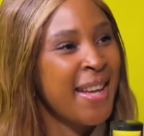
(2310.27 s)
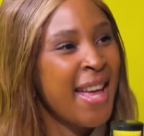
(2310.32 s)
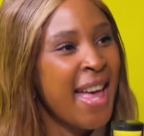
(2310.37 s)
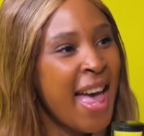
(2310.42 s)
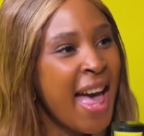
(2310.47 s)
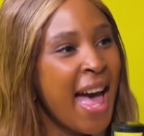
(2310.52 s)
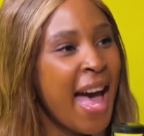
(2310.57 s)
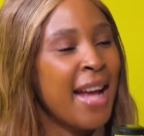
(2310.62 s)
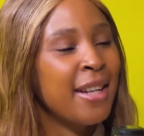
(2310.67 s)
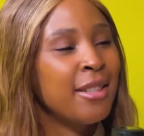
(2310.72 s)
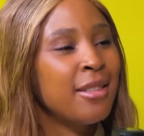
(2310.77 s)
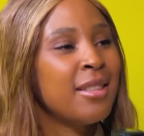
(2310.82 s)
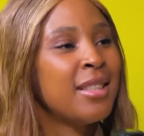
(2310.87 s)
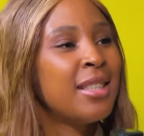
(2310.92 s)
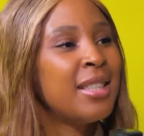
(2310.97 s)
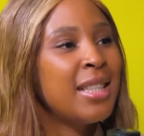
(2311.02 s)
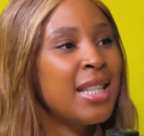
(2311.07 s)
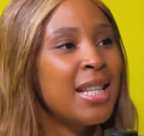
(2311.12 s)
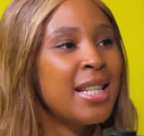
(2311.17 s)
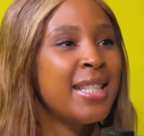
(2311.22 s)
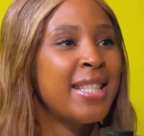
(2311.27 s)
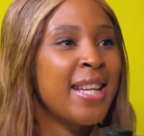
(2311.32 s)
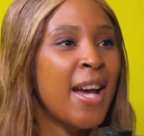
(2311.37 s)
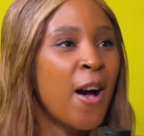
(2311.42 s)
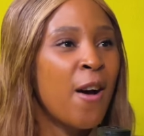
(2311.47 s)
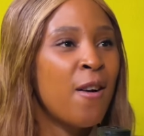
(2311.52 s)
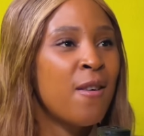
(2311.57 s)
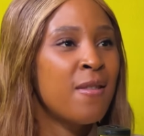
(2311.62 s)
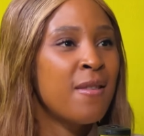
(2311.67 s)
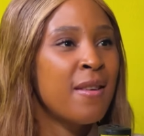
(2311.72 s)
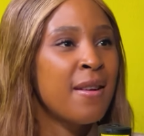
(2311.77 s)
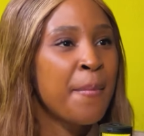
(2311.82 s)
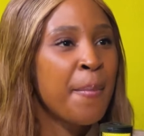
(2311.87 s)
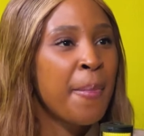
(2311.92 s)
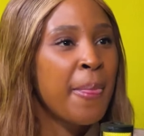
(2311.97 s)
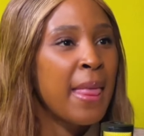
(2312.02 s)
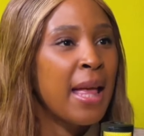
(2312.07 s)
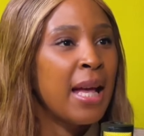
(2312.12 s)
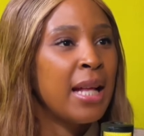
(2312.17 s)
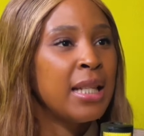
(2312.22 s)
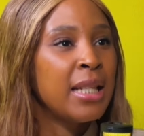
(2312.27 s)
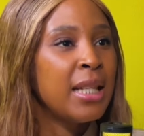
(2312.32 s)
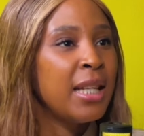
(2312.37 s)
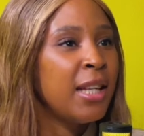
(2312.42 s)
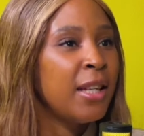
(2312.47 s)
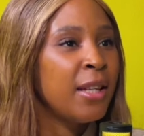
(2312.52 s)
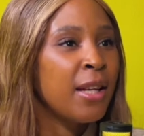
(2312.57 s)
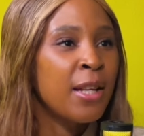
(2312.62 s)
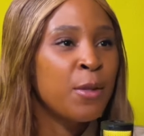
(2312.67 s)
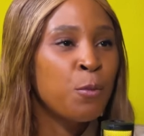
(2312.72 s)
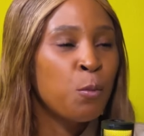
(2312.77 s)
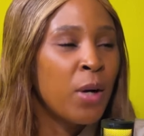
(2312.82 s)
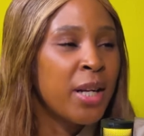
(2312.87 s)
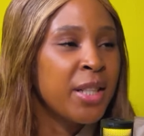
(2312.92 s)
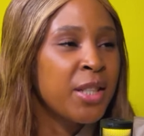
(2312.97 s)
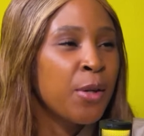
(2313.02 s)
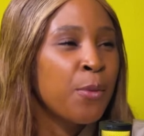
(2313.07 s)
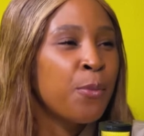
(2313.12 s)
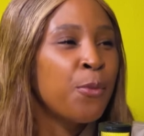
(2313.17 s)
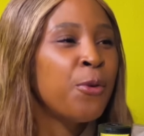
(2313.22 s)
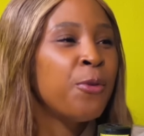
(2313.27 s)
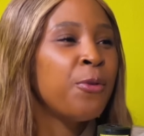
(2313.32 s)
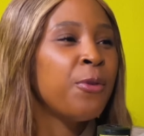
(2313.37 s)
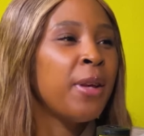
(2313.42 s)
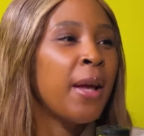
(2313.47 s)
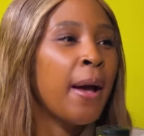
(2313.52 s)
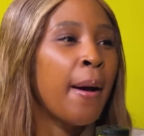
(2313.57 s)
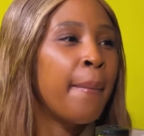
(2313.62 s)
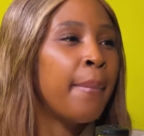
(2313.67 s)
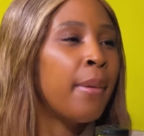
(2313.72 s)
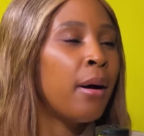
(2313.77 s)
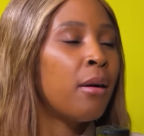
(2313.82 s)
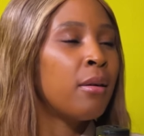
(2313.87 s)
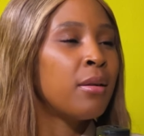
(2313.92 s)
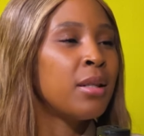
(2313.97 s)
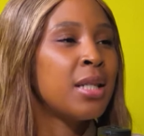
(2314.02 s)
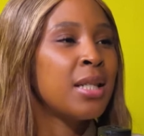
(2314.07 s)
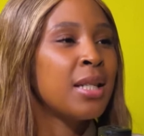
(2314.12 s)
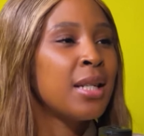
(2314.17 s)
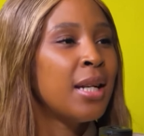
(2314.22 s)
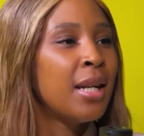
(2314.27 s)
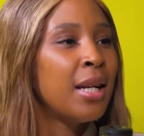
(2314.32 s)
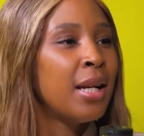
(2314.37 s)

Mm. I should sit down and he and watch a movie about,